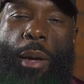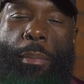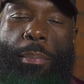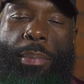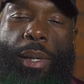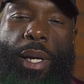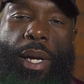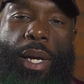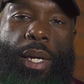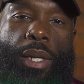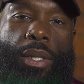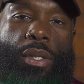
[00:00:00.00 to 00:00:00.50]
I
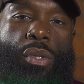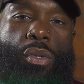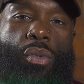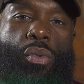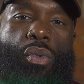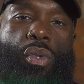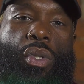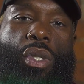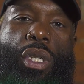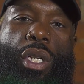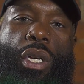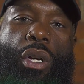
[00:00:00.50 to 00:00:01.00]
plan
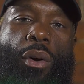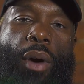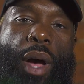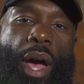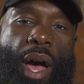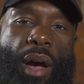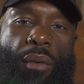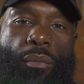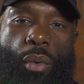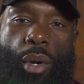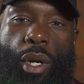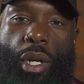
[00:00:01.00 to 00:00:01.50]
to still
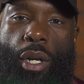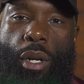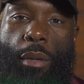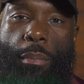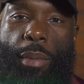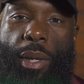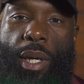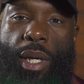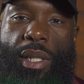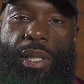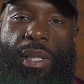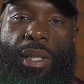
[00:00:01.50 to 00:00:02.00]
have one of the
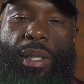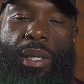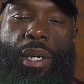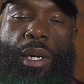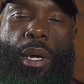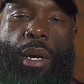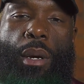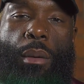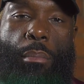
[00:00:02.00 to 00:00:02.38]
biggest